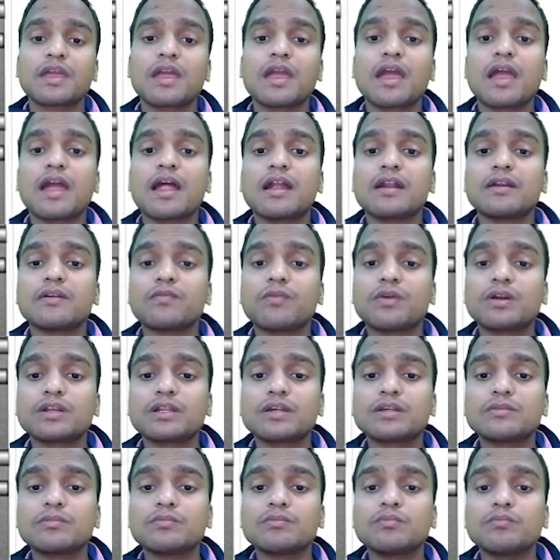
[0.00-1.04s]
And what
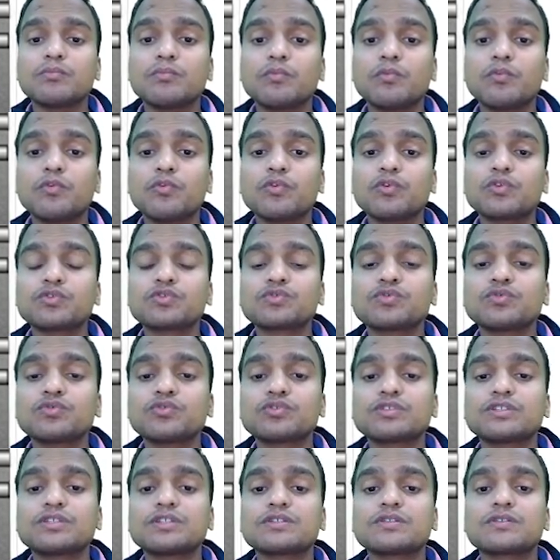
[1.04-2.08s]
are more
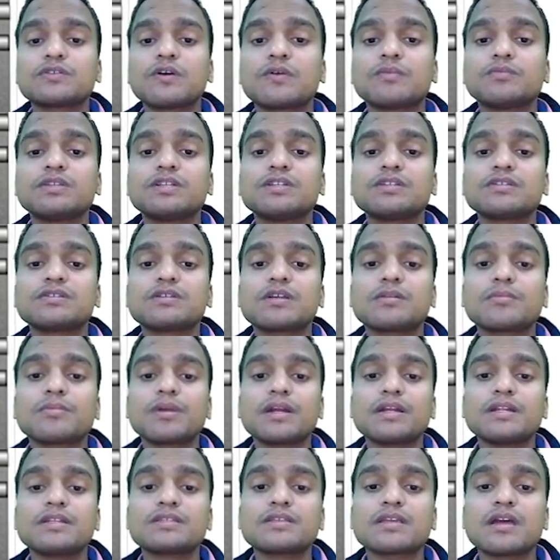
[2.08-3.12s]
sources of these
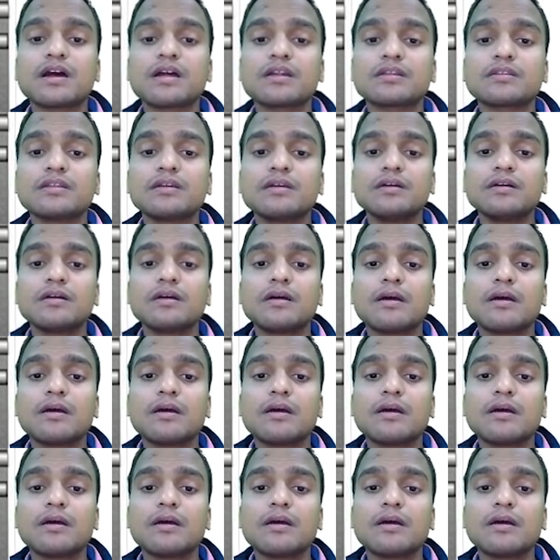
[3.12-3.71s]
termites are the